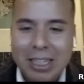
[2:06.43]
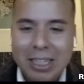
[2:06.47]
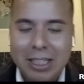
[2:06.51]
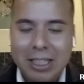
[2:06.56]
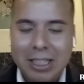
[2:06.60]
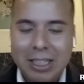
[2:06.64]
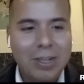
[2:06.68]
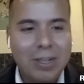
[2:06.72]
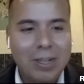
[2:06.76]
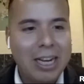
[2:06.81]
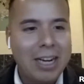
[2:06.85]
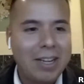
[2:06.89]

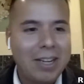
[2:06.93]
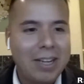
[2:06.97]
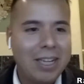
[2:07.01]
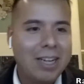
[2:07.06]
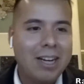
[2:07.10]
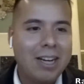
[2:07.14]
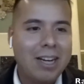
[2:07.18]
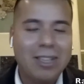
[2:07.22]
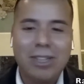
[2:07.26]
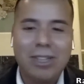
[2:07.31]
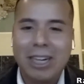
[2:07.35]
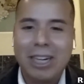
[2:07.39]
So kind of the
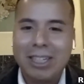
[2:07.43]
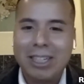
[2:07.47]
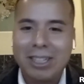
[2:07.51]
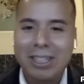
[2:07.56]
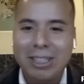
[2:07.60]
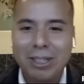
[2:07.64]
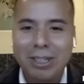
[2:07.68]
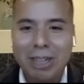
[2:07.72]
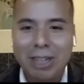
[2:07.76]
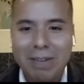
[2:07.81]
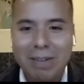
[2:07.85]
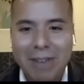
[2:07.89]
contractor
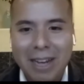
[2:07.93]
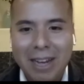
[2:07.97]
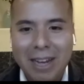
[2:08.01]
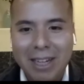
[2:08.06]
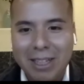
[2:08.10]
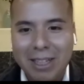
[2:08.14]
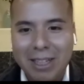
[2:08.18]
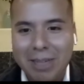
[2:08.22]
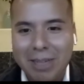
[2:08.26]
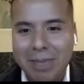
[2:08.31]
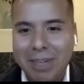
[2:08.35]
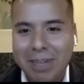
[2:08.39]
took
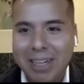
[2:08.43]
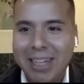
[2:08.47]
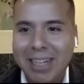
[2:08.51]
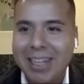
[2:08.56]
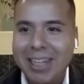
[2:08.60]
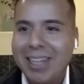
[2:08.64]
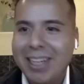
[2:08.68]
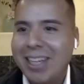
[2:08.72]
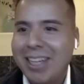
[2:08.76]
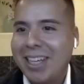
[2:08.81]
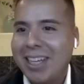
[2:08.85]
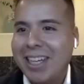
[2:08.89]
advantage of
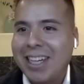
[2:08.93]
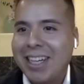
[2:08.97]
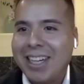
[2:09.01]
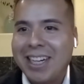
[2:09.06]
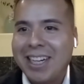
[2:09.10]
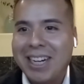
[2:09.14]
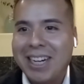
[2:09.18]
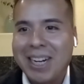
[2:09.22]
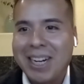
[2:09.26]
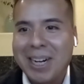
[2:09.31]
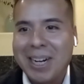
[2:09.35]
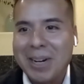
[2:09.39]
me.
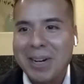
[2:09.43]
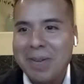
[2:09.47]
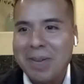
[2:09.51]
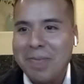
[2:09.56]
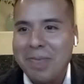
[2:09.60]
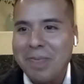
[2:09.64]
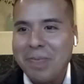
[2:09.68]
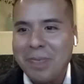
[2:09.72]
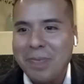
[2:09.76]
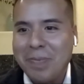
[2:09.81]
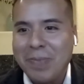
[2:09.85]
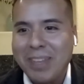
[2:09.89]

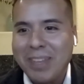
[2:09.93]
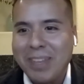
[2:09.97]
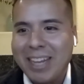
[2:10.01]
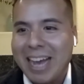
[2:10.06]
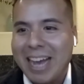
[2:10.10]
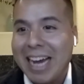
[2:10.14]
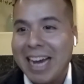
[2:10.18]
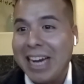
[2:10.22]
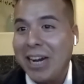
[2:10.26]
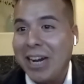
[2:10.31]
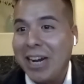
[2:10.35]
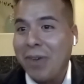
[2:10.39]
Um,
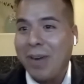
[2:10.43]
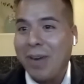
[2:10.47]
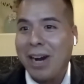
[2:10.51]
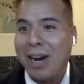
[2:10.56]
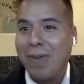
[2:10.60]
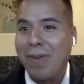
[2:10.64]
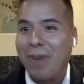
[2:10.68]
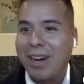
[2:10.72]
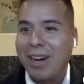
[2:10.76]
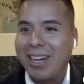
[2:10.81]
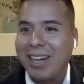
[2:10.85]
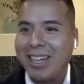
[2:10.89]
I didn't know what I
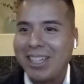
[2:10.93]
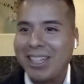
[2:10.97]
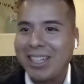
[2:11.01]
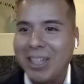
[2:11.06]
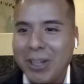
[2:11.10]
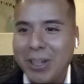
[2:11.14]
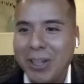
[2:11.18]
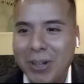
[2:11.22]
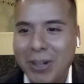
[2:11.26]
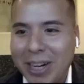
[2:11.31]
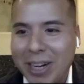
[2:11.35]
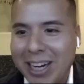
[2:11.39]
wanted to
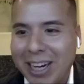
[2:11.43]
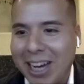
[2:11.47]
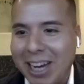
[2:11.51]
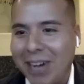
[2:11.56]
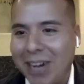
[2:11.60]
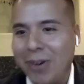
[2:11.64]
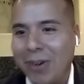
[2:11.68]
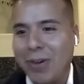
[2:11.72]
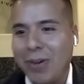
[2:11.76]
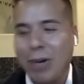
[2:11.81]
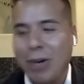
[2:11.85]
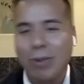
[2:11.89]
do. I
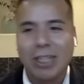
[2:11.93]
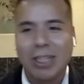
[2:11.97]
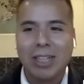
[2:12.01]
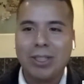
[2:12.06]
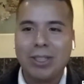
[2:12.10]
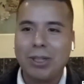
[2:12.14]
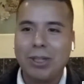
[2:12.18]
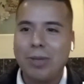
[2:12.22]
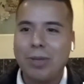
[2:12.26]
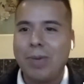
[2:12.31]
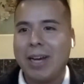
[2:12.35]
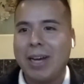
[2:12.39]
kind of, it was a
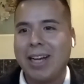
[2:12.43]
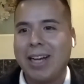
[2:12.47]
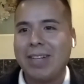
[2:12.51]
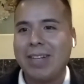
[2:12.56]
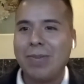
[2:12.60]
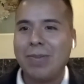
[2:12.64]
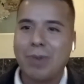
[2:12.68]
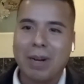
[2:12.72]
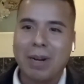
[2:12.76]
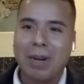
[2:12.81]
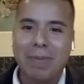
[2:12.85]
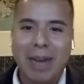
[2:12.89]
two
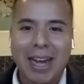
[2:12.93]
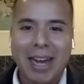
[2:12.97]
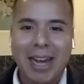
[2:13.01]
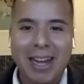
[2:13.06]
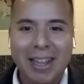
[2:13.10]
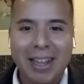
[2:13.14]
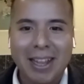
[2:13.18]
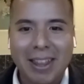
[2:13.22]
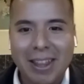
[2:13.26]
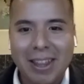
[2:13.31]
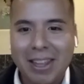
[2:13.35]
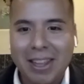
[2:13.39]
bed, one
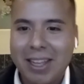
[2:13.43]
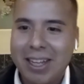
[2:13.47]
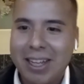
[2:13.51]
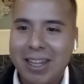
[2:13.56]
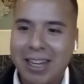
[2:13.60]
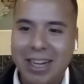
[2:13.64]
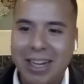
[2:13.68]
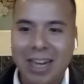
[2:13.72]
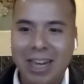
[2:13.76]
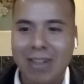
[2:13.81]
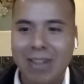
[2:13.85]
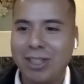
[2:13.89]
bath.
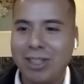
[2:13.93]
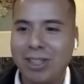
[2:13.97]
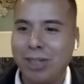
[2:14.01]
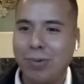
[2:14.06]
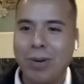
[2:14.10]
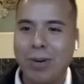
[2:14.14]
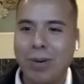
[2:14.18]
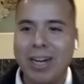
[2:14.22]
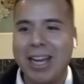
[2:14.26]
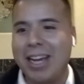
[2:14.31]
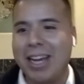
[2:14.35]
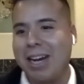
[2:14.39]
I kind of just
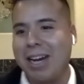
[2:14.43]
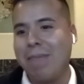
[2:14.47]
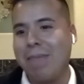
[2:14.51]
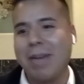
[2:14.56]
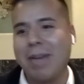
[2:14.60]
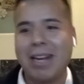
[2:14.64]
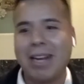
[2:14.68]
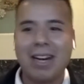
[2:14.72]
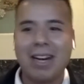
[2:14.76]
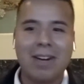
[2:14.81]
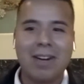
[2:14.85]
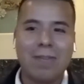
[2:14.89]
went in and
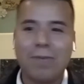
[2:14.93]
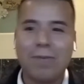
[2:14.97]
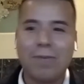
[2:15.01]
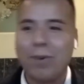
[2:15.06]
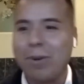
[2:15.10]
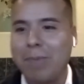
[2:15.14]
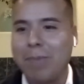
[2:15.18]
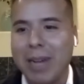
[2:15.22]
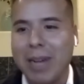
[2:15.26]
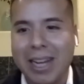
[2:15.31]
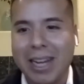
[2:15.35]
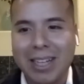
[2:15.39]
made it a
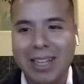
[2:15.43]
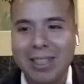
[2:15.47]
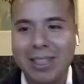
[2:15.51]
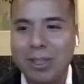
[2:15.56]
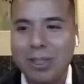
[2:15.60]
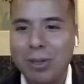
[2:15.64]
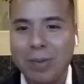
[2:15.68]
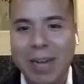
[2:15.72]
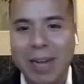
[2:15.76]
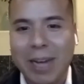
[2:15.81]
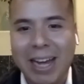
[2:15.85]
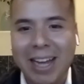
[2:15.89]
four bed,
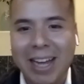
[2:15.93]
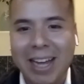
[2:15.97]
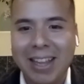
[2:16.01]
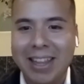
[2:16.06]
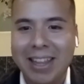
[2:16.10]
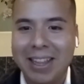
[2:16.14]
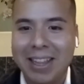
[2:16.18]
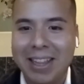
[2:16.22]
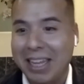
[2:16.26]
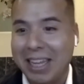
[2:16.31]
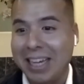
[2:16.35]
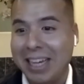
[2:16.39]
two bath,
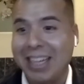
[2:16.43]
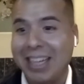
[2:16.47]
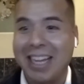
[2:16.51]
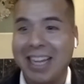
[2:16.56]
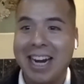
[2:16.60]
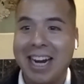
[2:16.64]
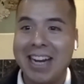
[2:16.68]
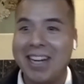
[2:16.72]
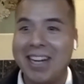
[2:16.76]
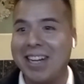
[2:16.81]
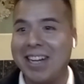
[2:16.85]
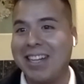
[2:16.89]
thinking
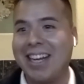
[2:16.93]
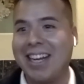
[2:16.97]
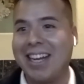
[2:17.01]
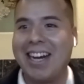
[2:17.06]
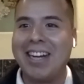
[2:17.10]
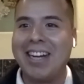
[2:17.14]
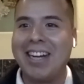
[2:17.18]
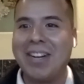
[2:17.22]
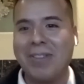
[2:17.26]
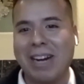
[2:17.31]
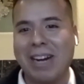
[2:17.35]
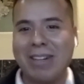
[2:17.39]
that I, that
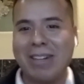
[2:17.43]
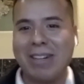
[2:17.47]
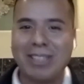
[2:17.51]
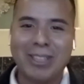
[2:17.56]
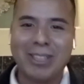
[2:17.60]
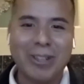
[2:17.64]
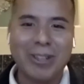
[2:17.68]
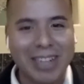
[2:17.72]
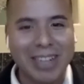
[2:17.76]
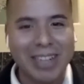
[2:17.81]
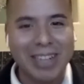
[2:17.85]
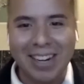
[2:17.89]
I knew what I was
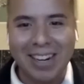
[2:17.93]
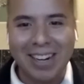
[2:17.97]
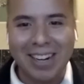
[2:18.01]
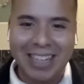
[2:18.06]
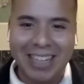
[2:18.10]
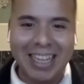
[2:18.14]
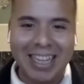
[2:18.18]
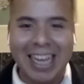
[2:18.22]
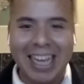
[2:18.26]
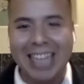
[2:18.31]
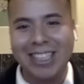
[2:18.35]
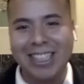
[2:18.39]
doing, kind of
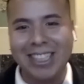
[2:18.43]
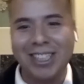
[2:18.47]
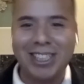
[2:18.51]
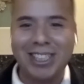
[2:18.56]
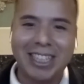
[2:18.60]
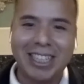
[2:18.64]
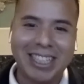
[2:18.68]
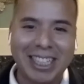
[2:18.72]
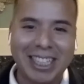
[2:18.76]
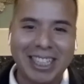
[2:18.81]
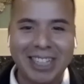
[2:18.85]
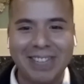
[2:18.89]
like the
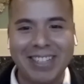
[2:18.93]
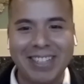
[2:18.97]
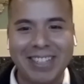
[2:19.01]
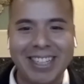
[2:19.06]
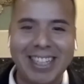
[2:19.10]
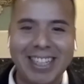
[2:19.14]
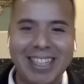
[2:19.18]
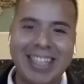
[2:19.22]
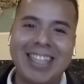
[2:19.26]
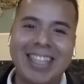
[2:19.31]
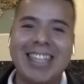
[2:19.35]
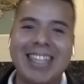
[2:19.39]

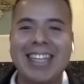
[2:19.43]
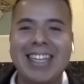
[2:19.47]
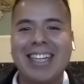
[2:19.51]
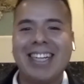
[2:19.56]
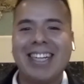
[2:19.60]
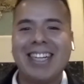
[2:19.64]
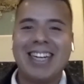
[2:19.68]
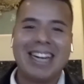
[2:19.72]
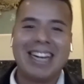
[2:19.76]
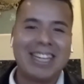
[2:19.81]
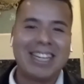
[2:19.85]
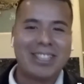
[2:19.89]
HGTV
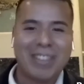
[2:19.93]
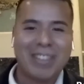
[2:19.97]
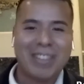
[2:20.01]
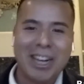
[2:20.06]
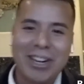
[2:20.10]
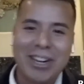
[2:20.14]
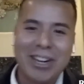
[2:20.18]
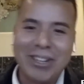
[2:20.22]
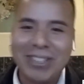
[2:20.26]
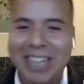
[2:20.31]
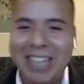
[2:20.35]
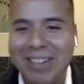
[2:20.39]
uh,
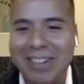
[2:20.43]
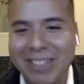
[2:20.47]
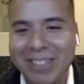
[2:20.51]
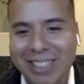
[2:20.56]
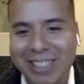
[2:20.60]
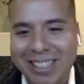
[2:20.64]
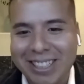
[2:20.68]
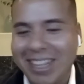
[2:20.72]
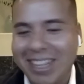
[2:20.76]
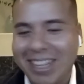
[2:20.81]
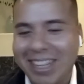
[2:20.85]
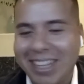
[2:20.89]
shows. I was
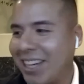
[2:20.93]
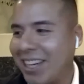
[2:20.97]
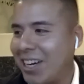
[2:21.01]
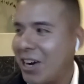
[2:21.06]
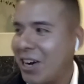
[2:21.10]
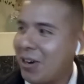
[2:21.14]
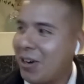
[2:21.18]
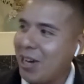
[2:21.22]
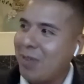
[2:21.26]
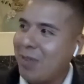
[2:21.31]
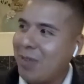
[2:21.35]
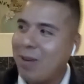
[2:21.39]
just like,
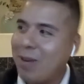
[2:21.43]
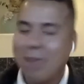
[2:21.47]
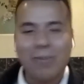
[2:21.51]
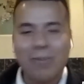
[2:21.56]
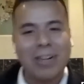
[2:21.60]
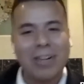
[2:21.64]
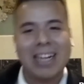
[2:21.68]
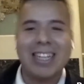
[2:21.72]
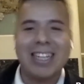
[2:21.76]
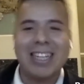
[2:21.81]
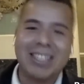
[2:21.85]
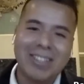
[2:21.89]
okay, well,
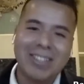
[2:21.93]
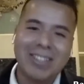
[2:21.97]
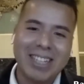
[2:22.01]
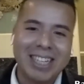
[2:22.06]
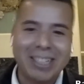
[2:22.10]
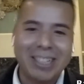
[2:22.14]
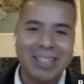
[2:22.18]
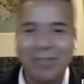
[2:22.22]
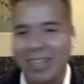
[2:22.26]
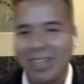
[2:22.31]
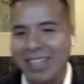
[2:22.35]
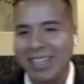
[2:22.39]
we're going to do
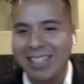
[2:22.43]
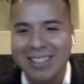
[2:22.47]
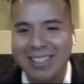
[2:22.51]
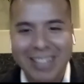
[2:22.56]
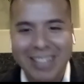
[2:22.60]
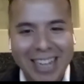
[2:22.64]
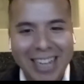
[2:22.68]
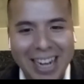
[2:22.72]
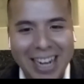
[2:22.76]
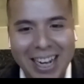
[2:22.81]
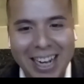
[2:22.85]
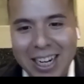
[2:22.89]
this, we're going to
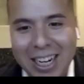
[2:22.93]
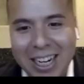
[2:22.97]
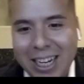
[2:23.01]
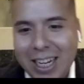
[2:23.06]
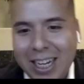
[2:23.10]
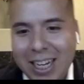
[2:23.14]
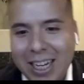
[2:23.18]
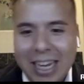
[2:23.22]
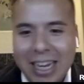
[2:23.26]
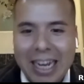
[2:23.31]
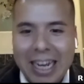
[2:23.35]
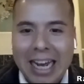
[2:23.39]
do that.
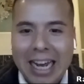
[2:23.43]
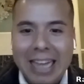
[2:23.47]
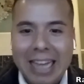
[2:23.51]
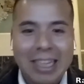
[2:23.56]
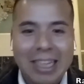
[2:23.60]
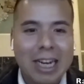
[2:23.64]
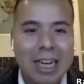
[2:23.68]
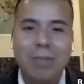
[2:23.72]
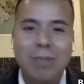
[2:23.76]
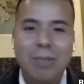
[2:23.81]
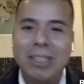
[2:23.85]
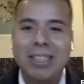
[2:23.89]
I
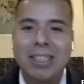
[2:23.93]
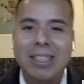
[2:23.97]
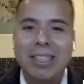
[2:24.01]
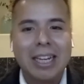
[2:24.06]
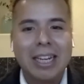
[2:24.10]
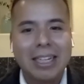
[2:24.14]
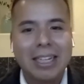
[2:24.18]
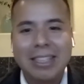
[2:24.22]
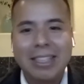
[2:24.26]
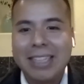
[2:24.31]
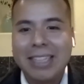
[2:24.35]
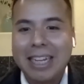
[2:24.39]
ended up just
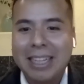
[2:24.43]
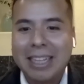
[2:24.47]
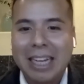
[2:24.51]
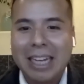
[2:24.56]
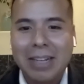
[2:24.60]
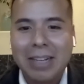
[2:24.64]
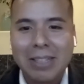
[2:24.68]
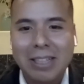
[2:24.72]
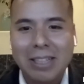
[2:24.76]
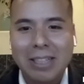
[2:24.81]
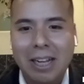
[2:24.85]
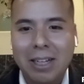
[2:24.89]
netting
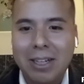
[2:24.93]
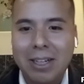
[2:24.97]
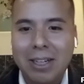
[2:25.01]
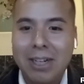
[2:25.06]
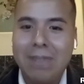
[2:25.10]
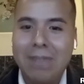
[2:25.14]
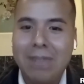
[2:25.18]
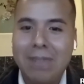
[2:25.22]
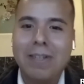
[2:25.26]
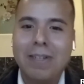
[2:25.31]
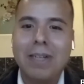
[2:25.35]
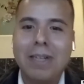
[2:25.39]
$10,000
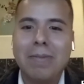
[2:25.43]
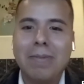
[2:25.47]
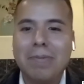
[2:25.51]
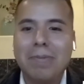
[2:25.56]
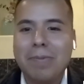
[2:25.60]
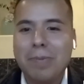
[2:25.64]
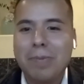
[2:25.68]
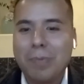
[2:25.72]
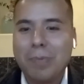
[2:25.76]
on a flip.